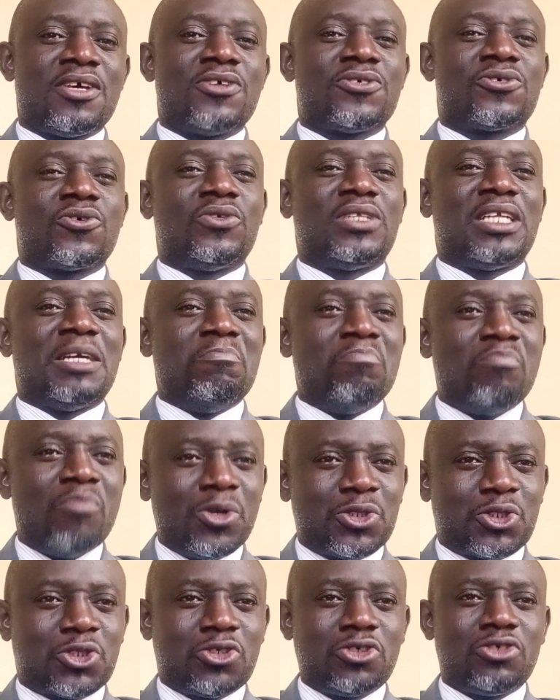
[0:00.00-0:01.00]
So the
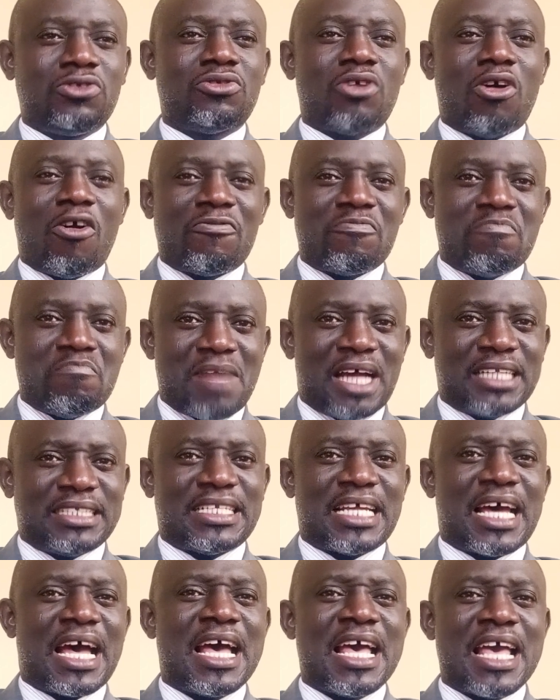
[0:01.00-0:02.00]
motion of
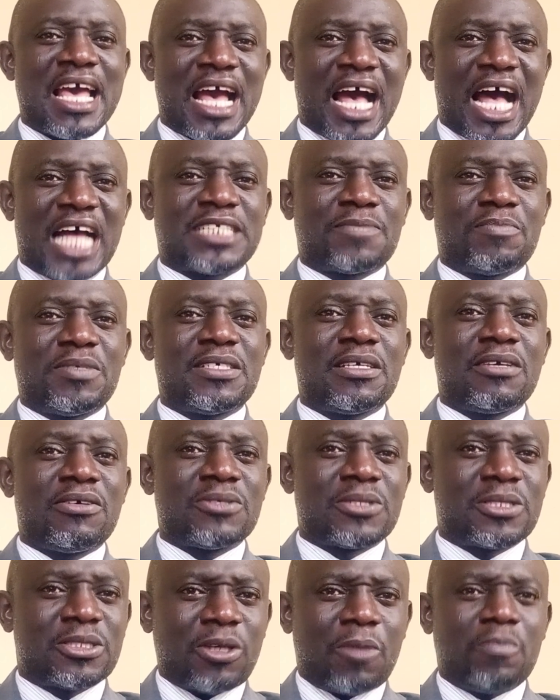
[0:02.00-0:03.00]
matter has
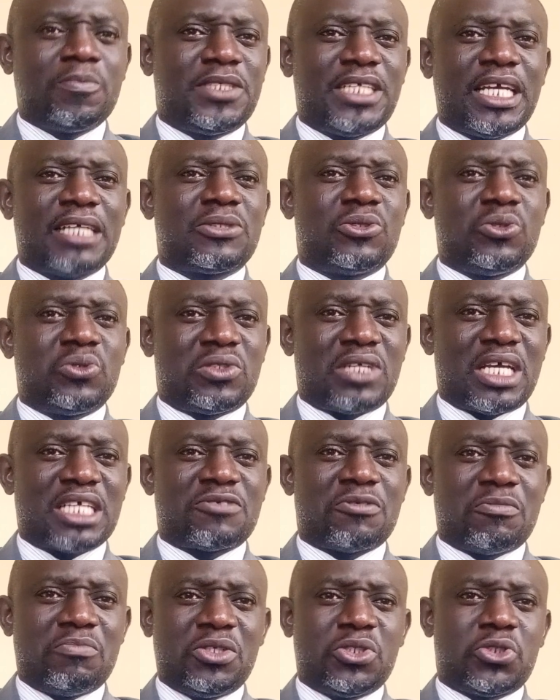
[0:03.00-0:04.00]
been subject to
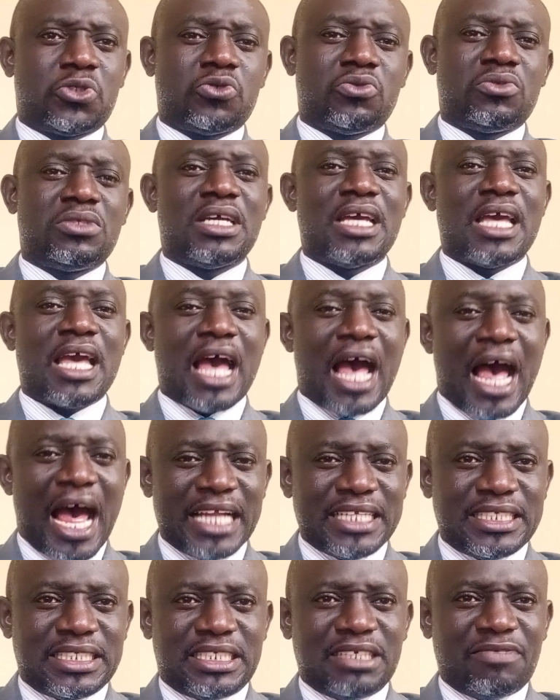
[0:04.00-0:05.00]
transformation
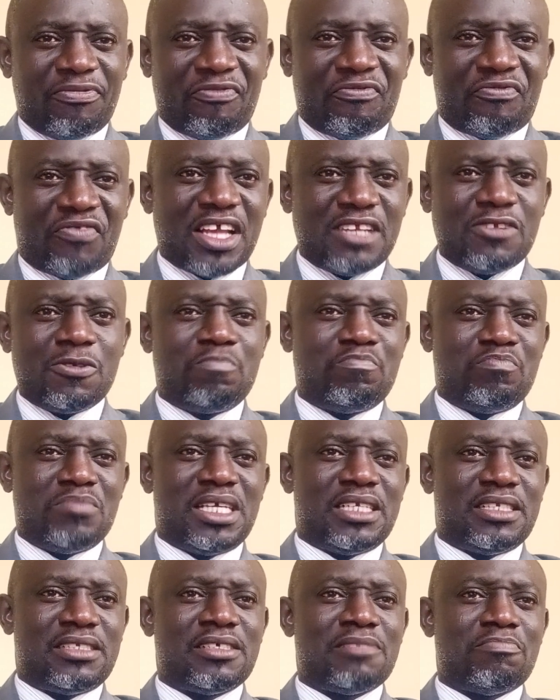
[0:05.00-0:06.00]
and
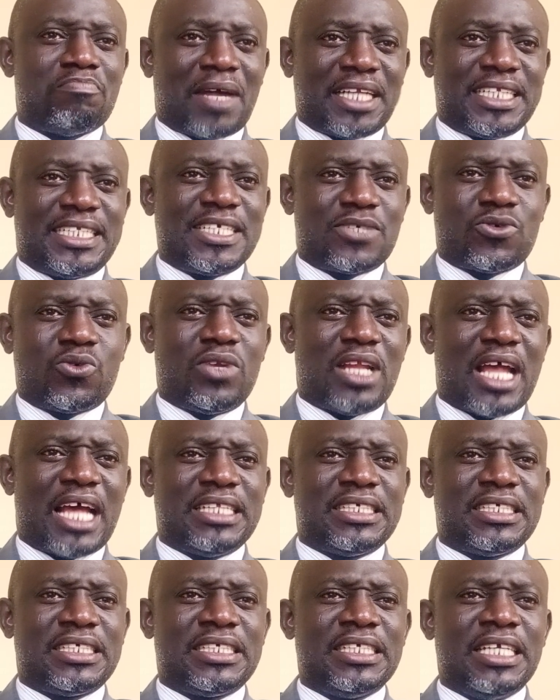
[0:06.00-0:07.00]
development,
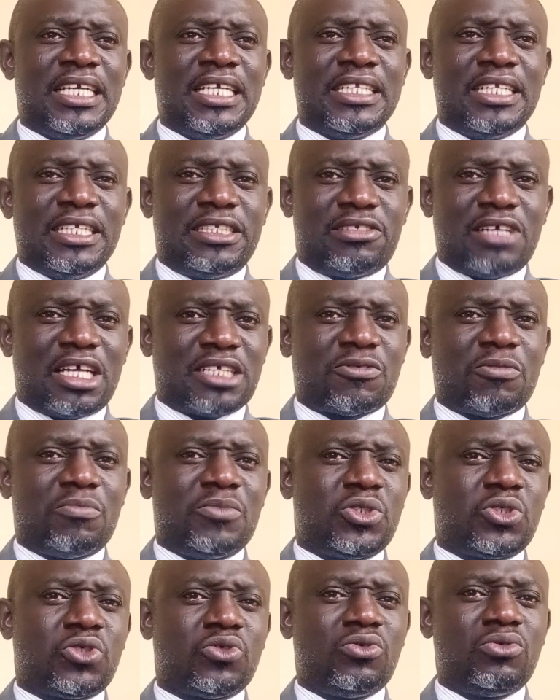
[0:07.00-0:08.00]
particularly the
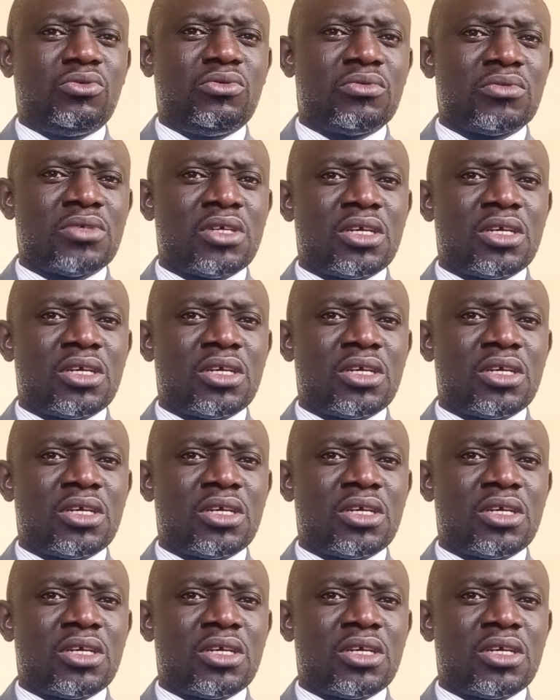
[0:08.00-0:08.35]
transformation,